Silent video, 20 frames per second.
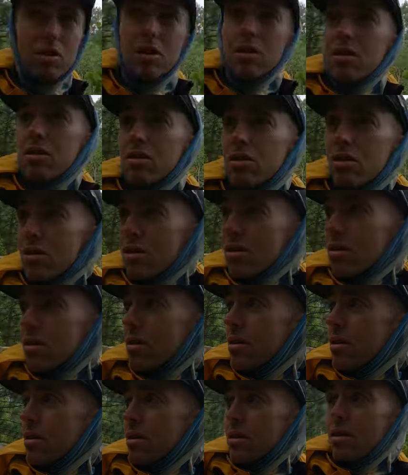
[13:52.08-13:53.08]
to be easier.
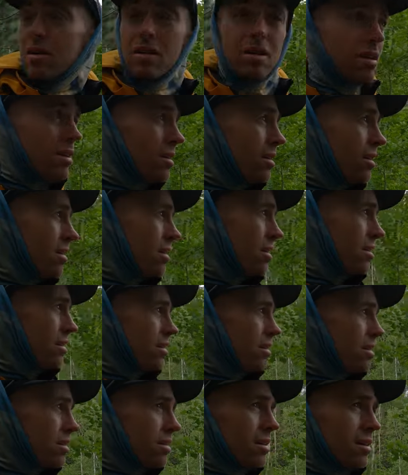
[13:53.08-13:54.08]

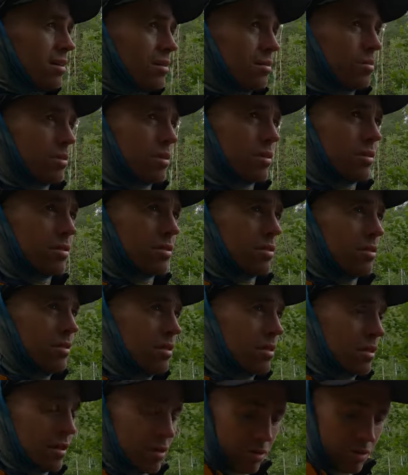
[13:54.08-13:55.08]
I don't really
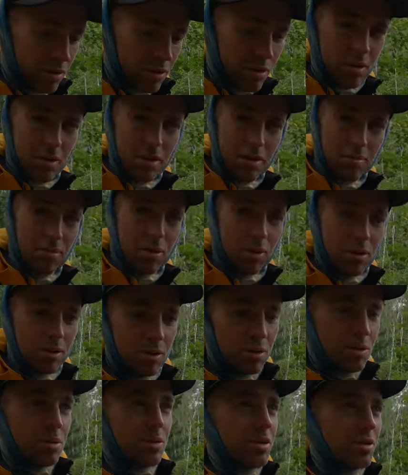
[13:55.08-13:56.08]
see the entrance to that
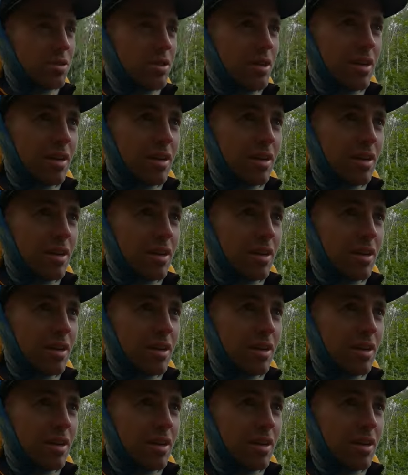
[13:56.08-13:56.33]
part though just